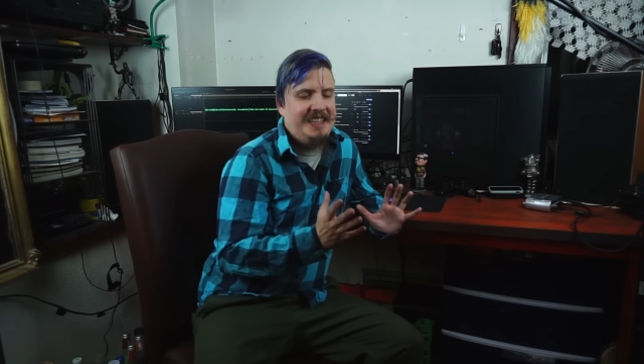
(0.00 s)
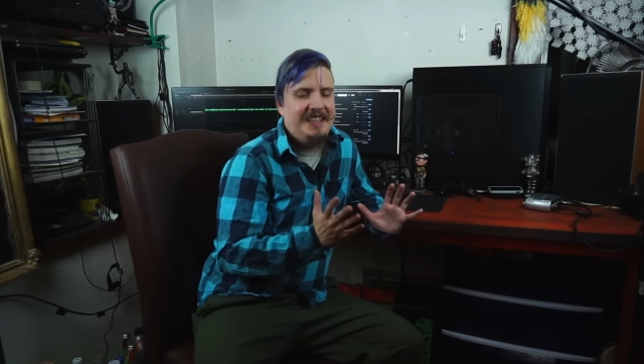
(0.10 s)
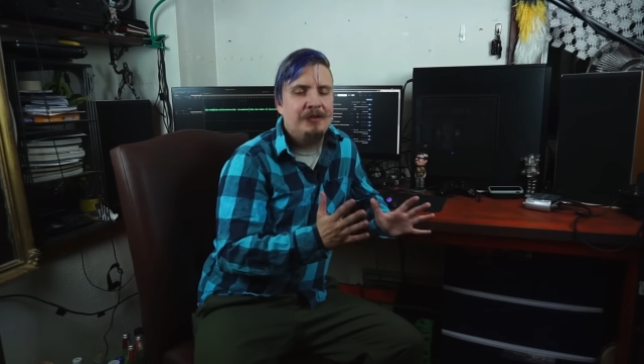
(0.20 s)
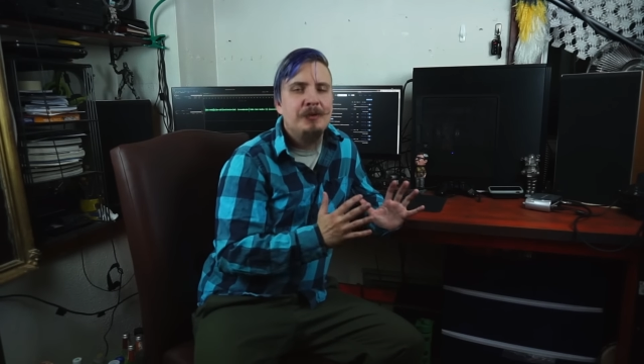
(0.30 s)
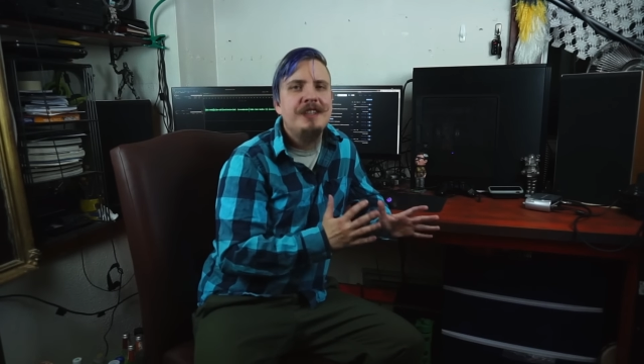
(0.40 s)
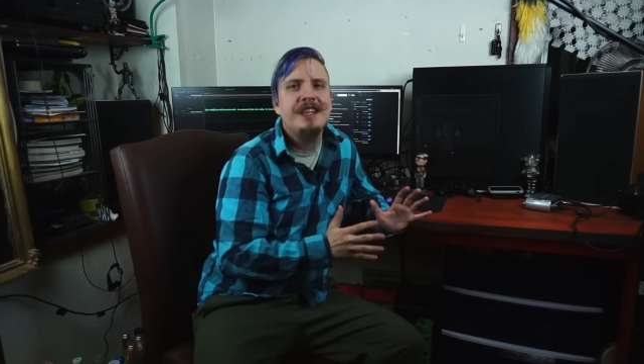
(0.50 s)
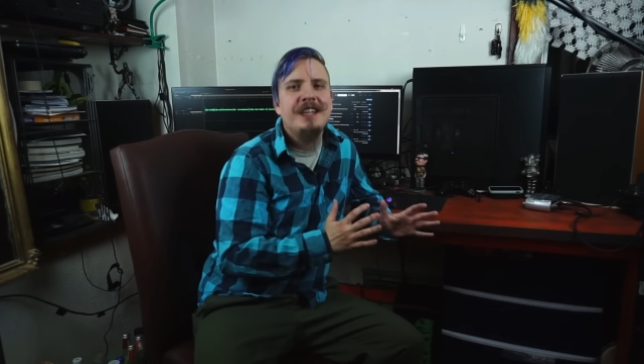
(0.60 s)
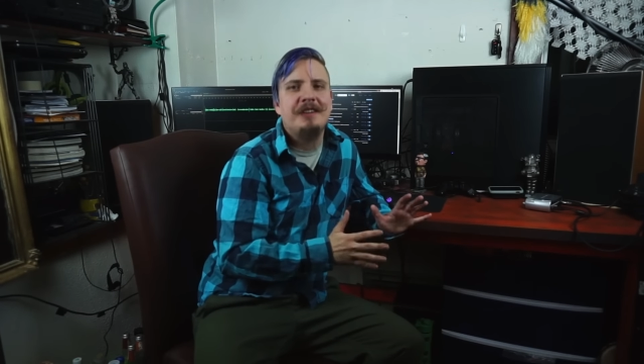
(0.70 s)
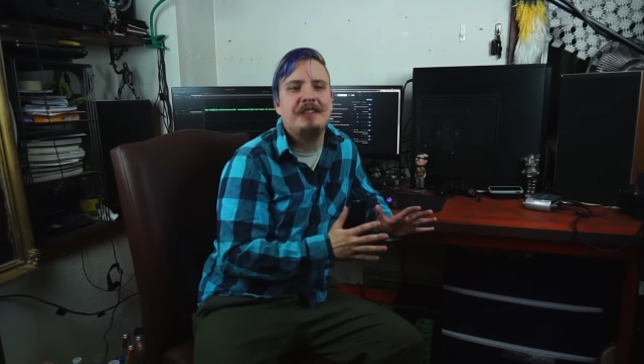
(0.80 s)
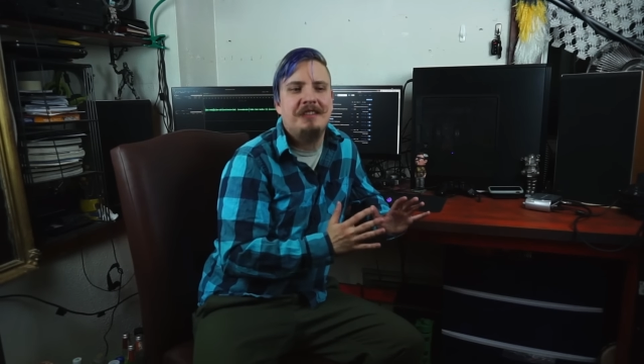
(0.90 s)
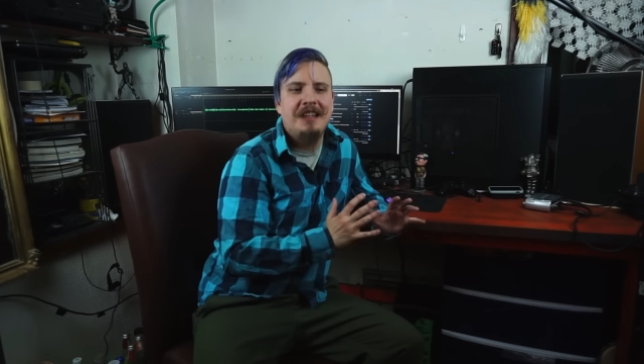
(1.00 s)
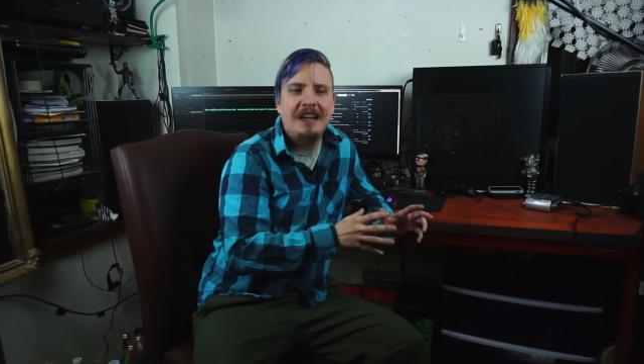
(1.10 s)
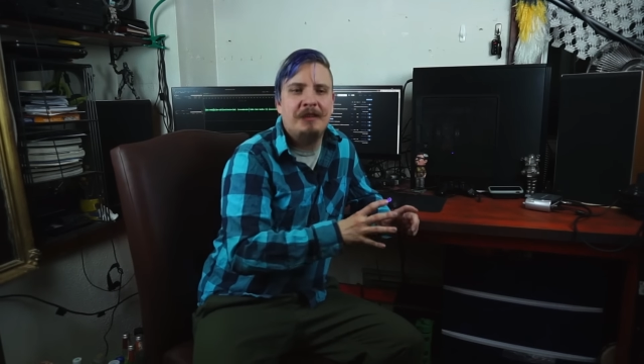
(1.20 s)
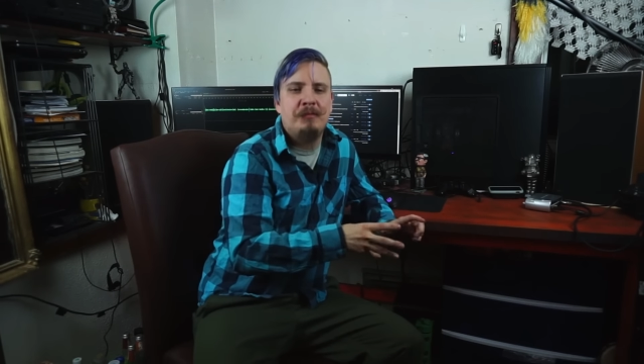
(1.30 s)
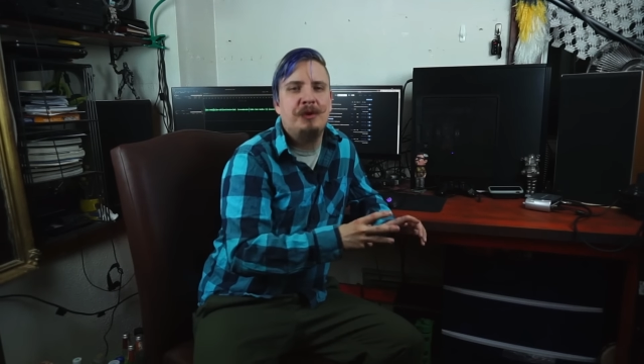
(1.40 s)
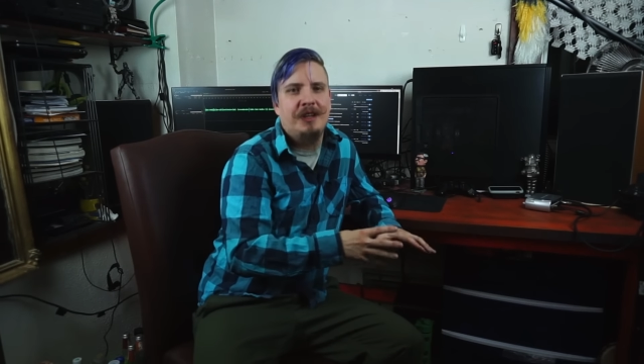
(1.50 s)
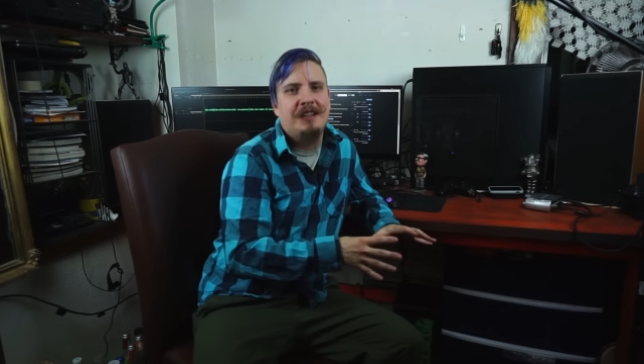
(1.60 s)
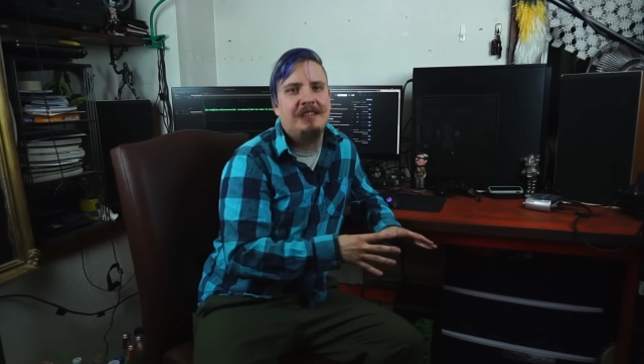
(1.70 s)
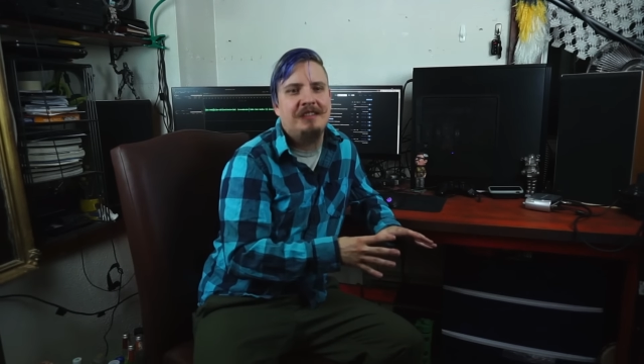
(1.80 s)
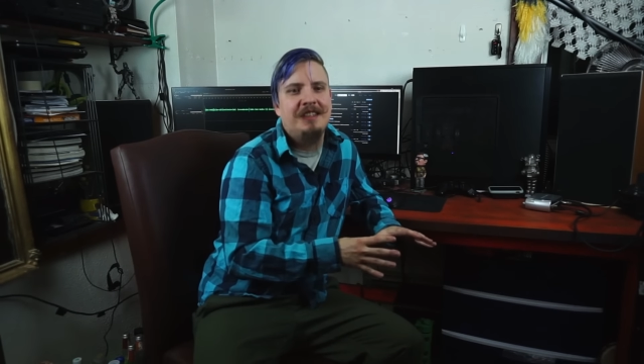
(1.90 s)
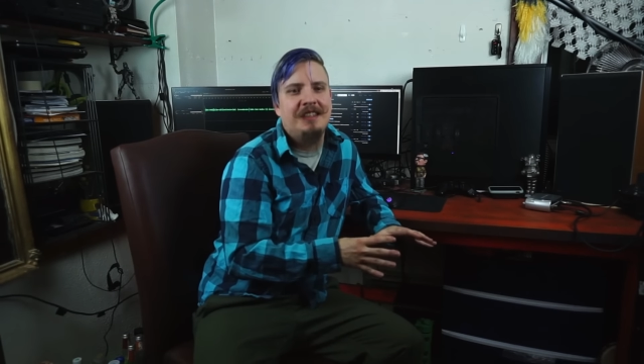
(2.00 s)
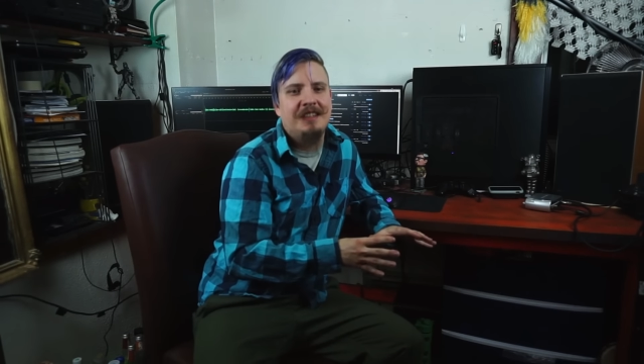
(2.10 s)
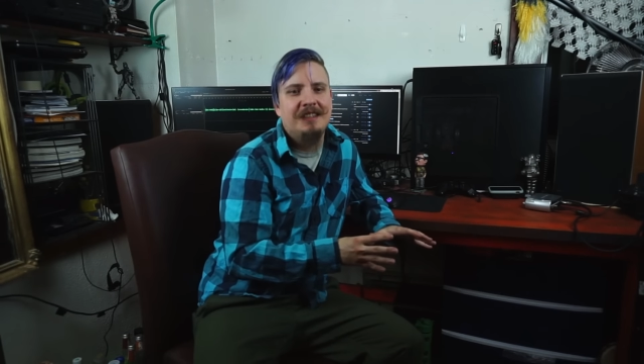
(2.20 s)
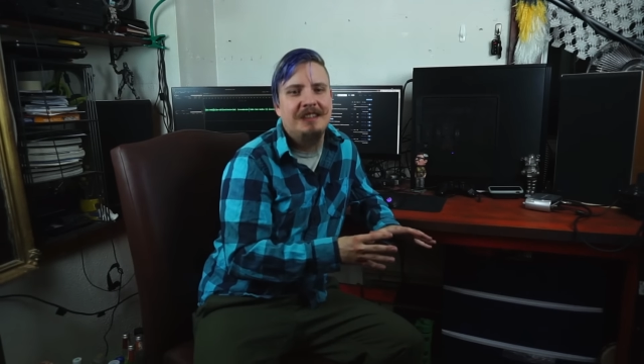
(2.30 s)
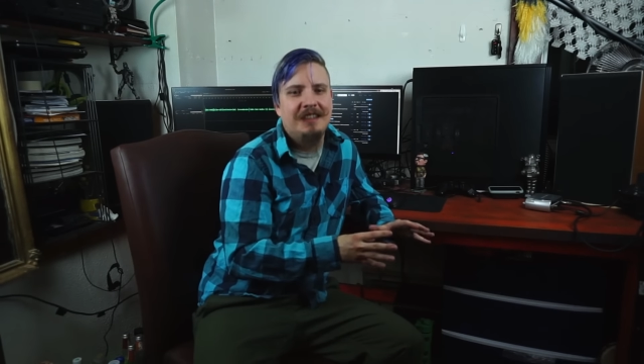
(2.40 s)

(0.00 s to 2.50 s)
it's ridiculous not to put an SSD